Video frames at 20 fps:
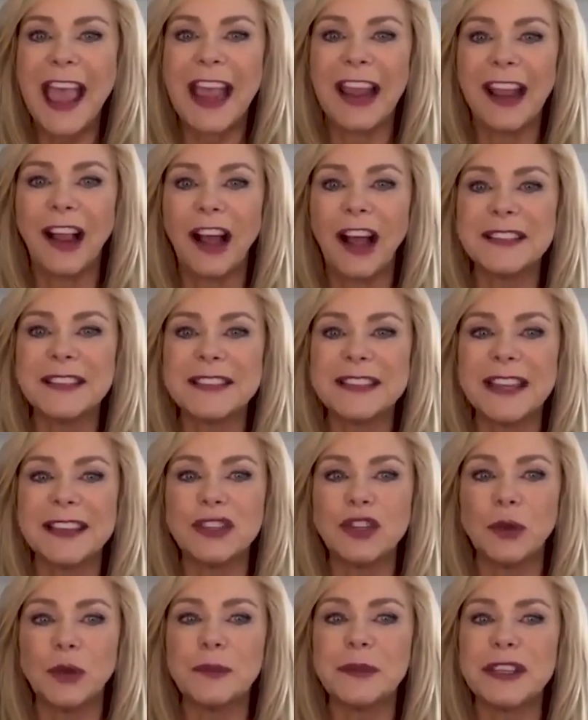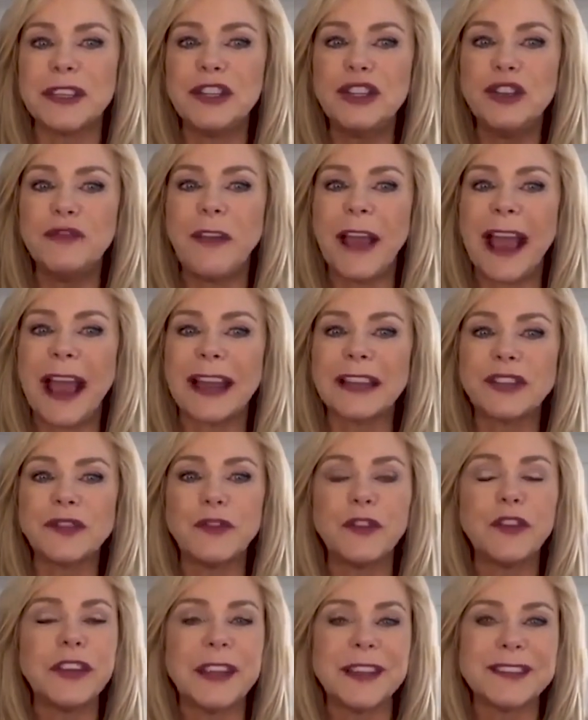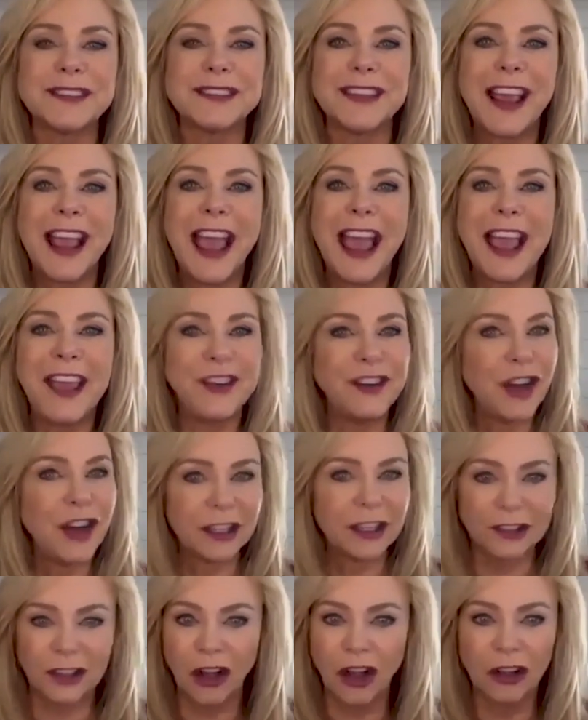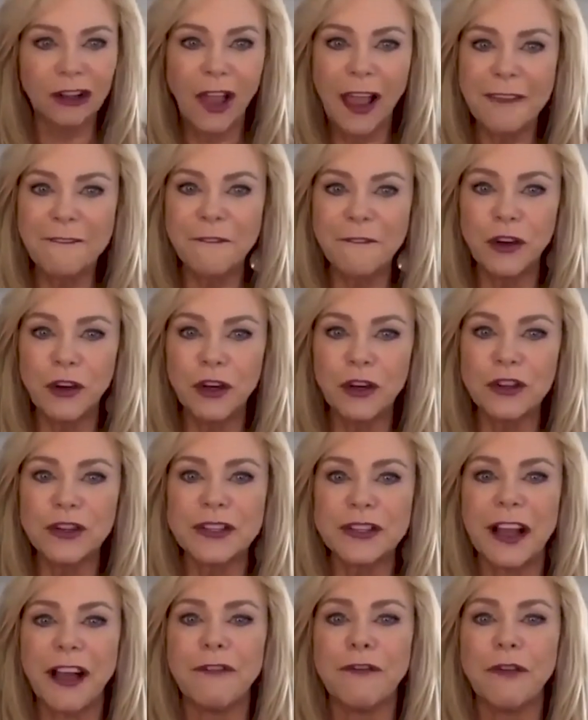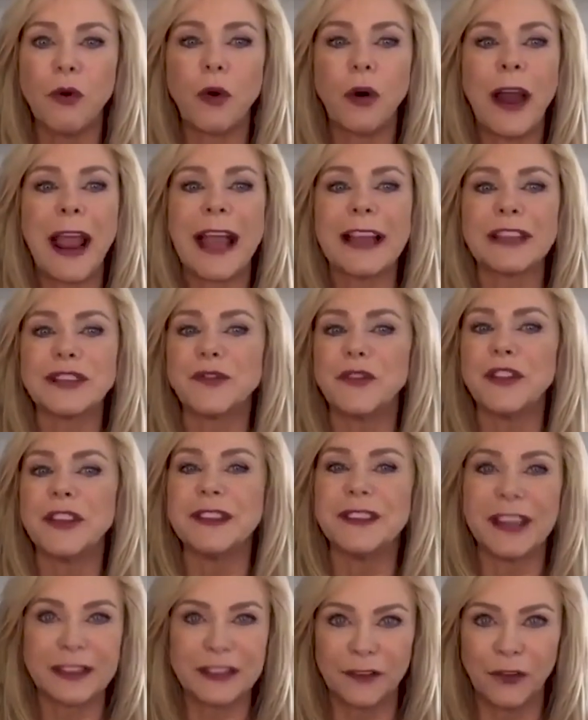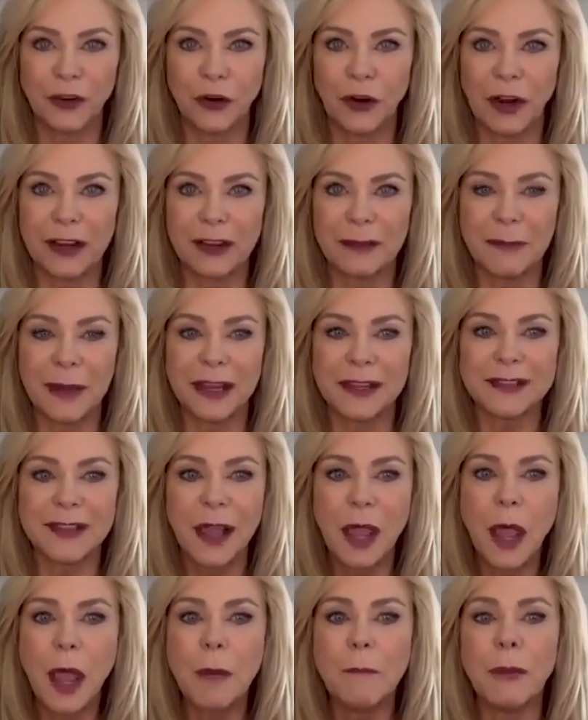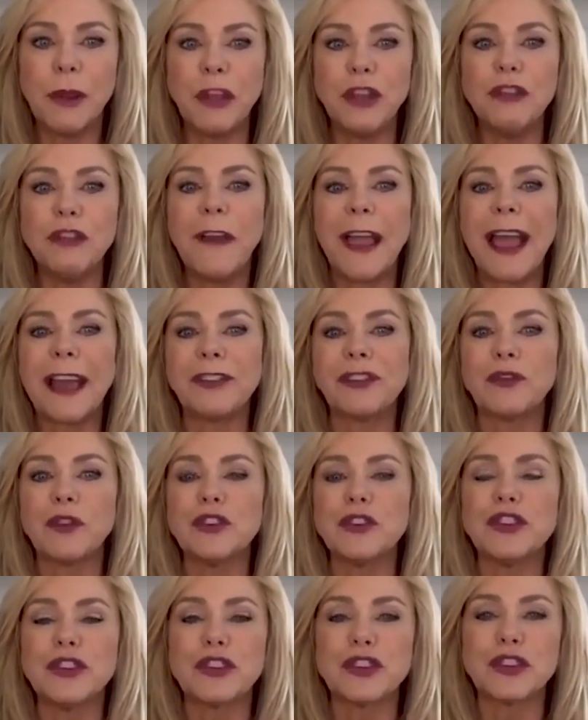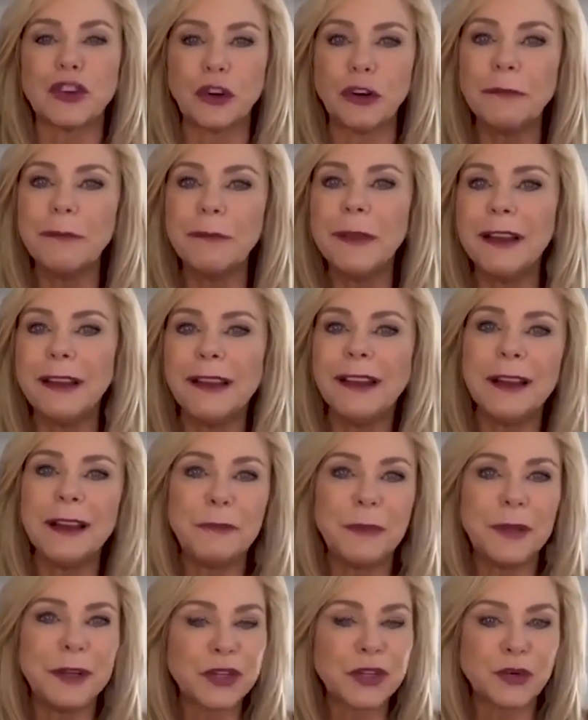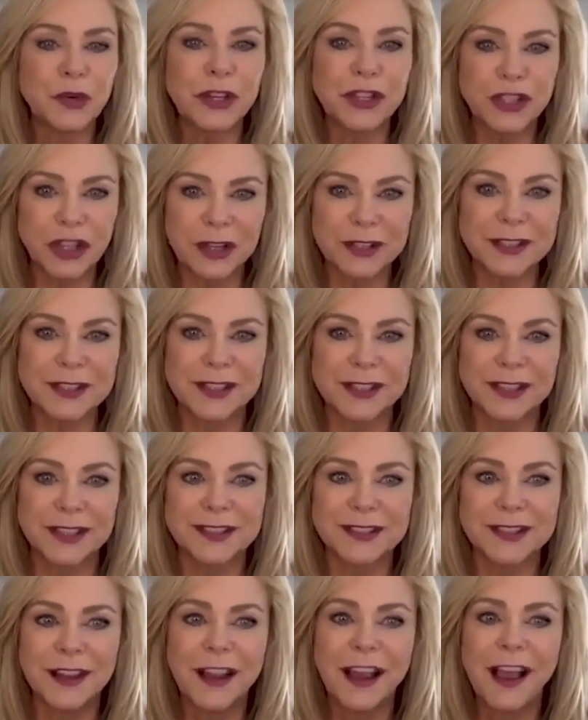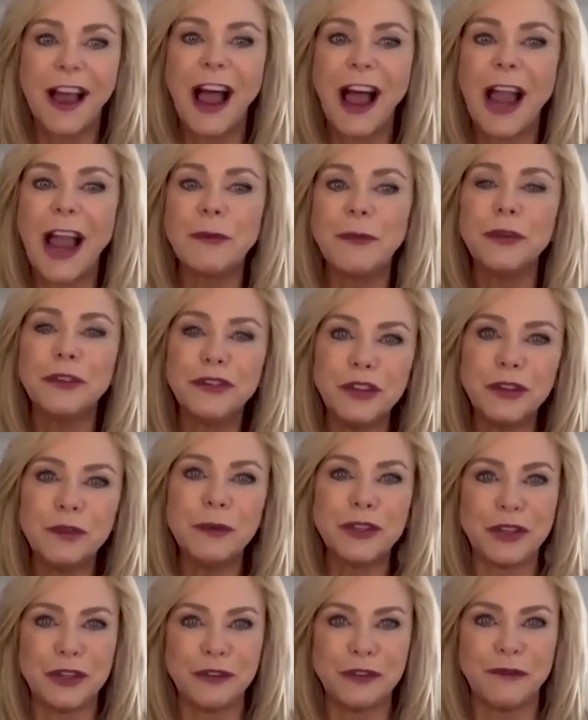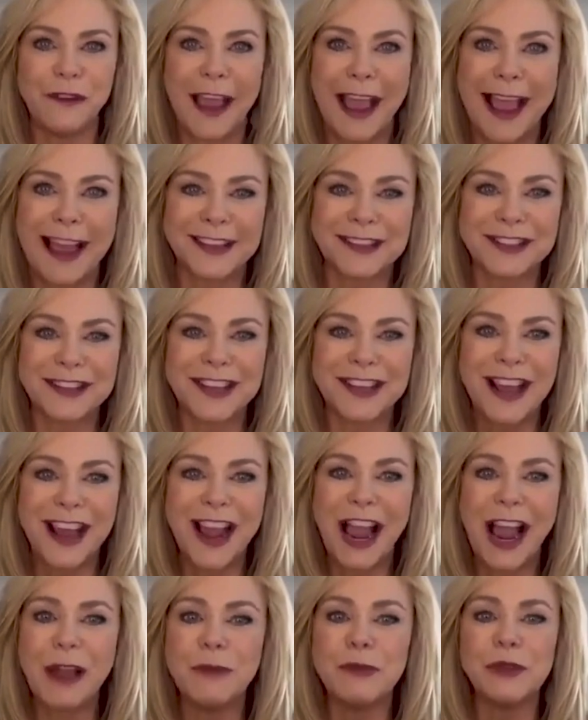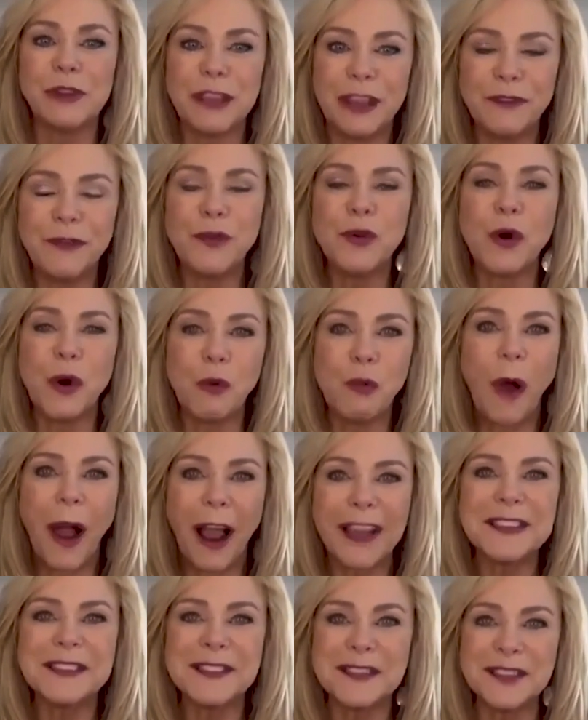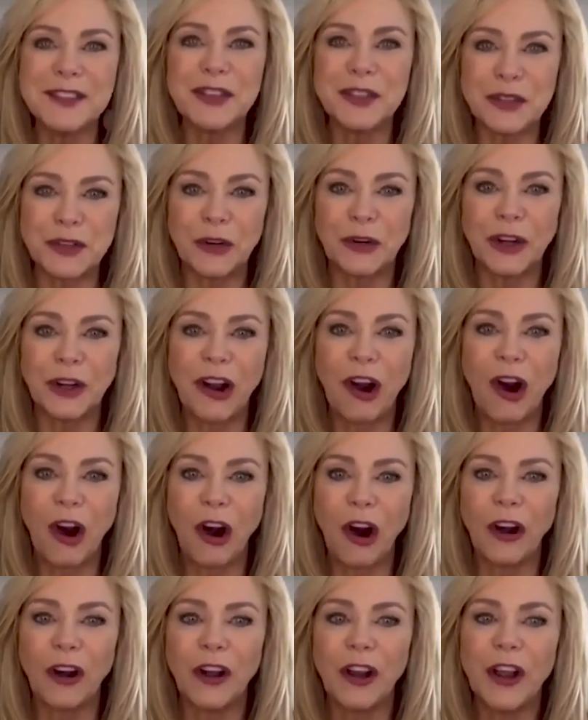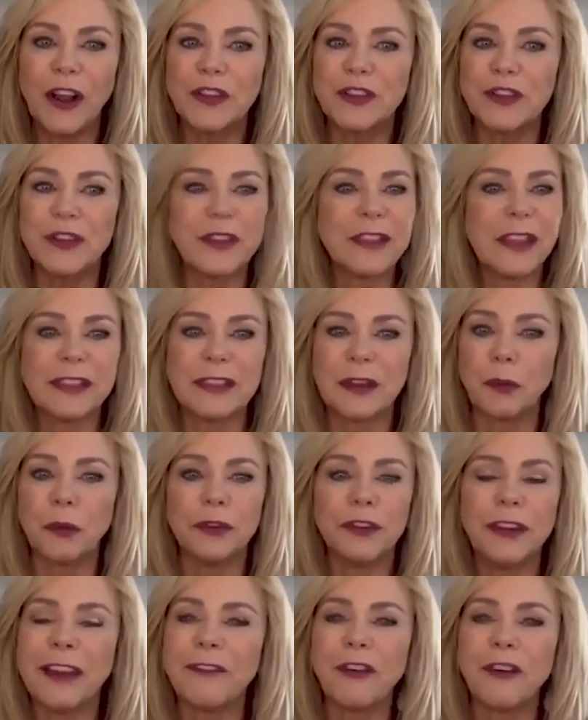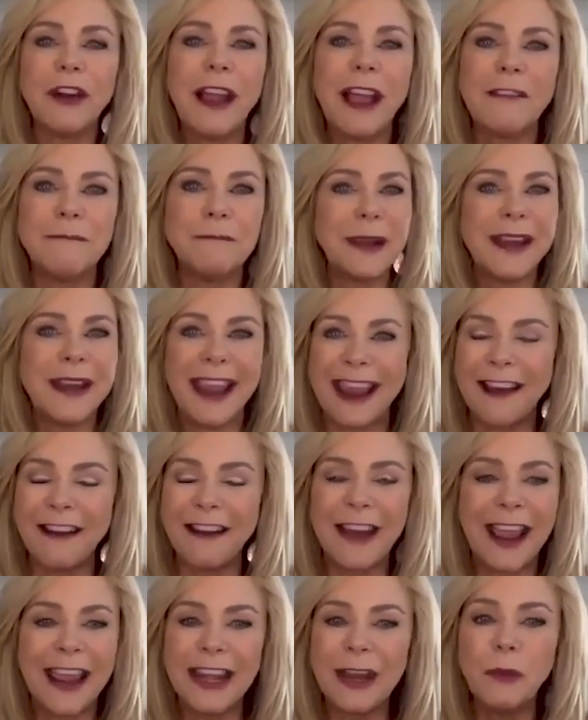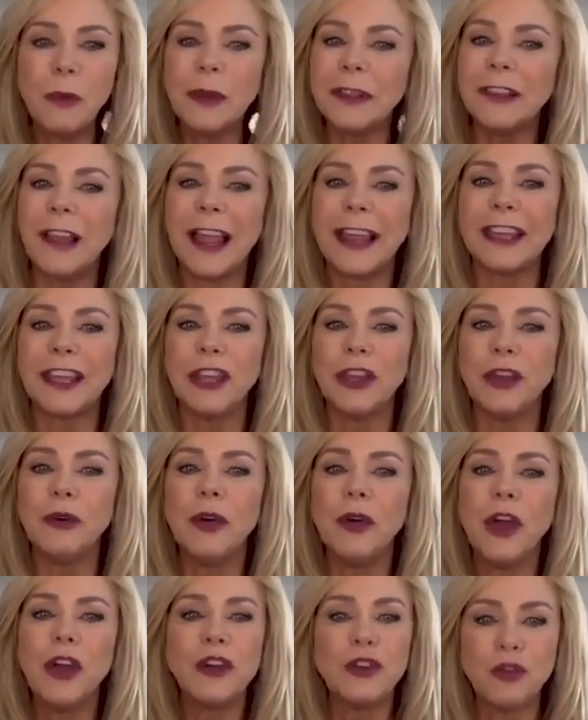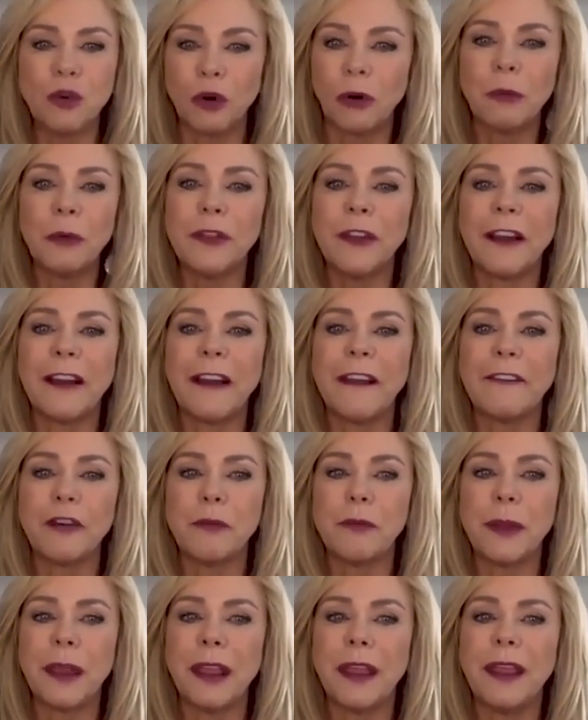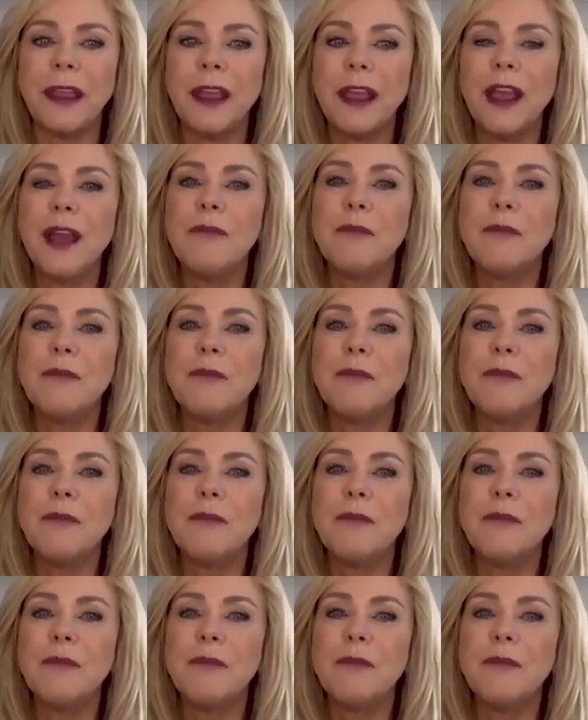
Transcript: And God said to him, Since you've asked for this, and not long life for yourself or asked for the death of your enemies, but you've asked for discernment in administering justice I will do what you've asked. I will give you a wise and discerning heart so that there will never have been anyone like you, nor will there ever be.